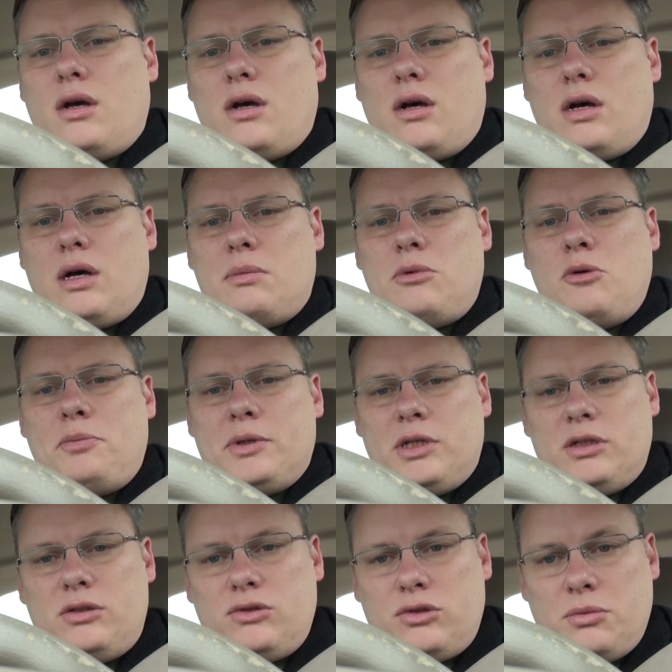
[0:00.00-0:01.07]
uh, I'm hoping
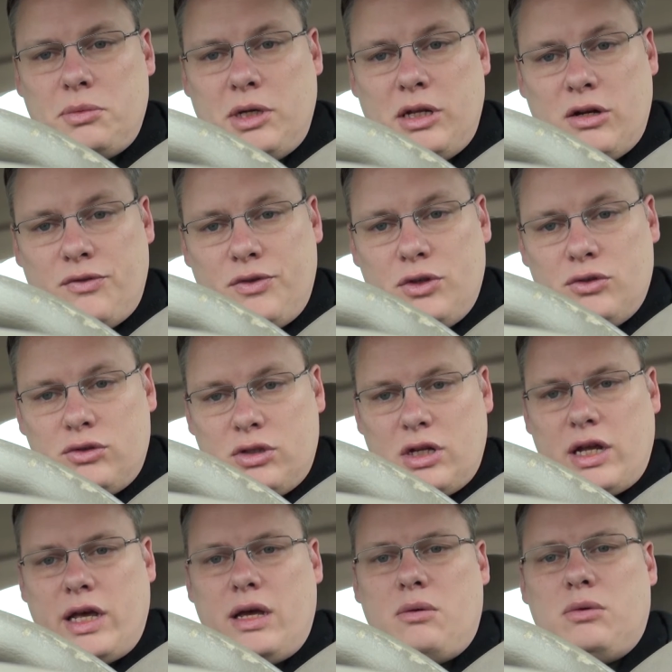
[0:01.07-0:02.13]
to do some interviews
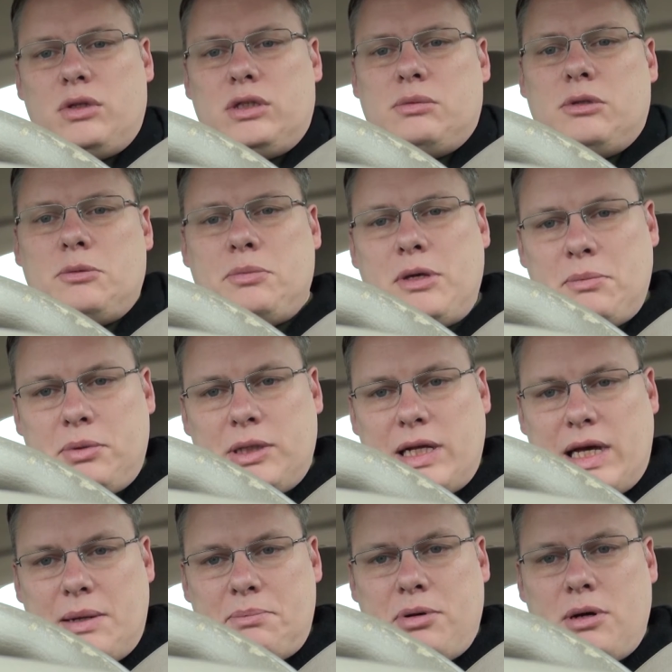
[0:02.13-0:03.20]
today with some of the
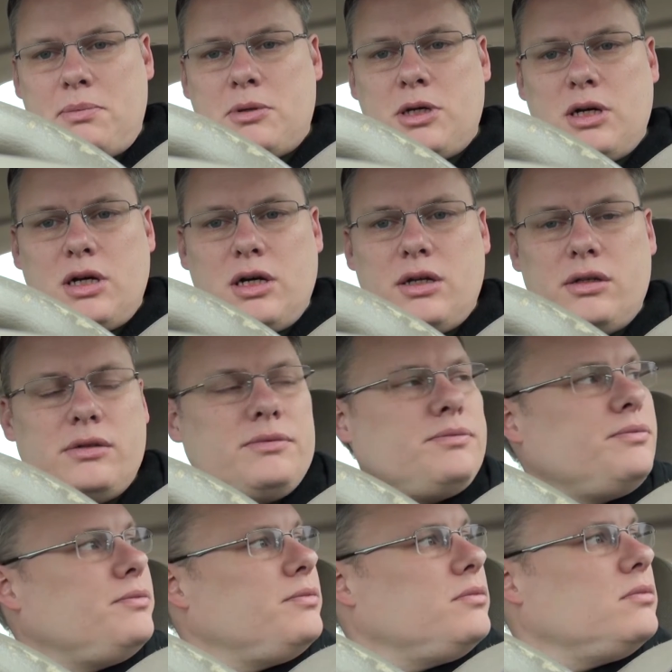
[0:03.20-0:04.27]
people at PubCon.
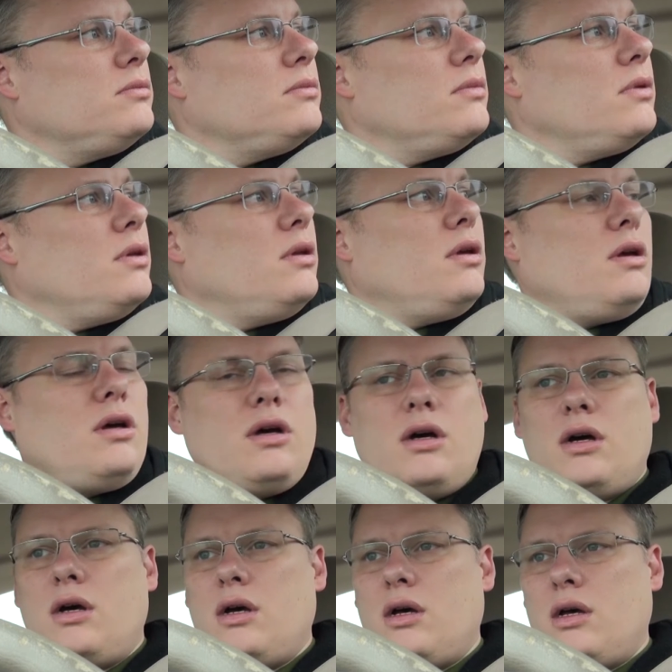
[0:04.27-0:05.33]

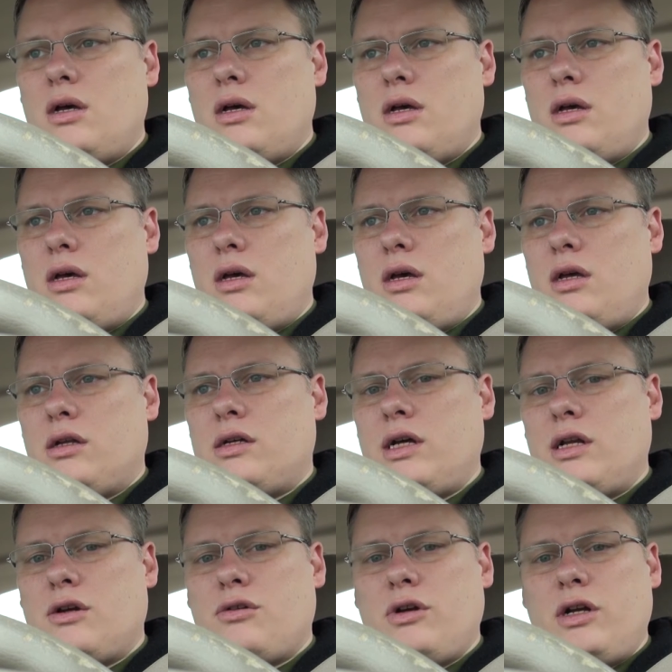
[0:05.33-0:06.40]
Uh, and
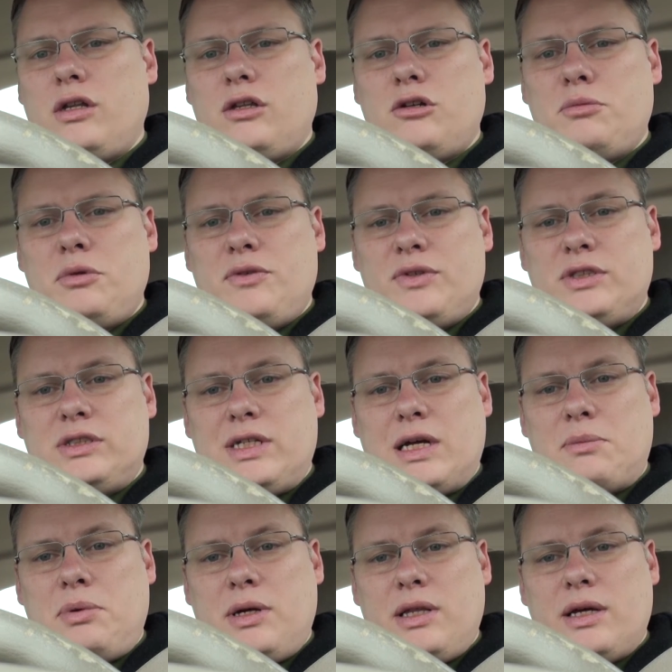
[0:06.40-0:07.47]
kind of create a little bit of a
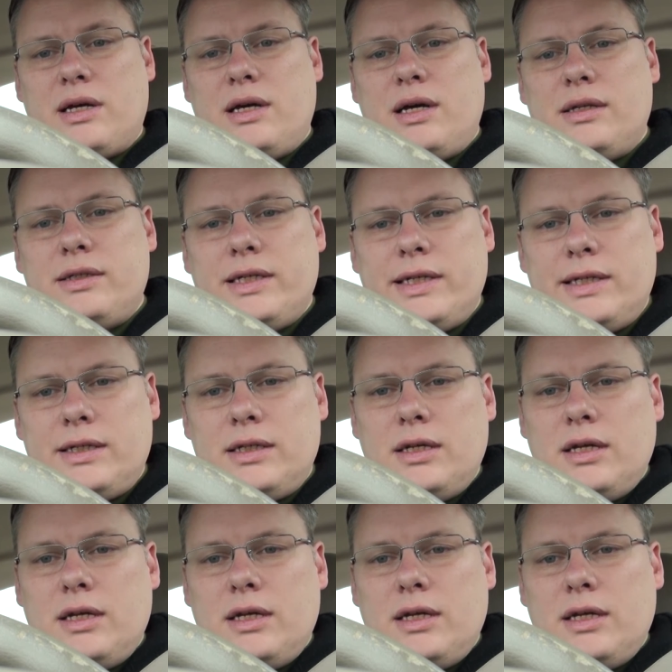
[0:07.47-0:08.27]
stockpile of content.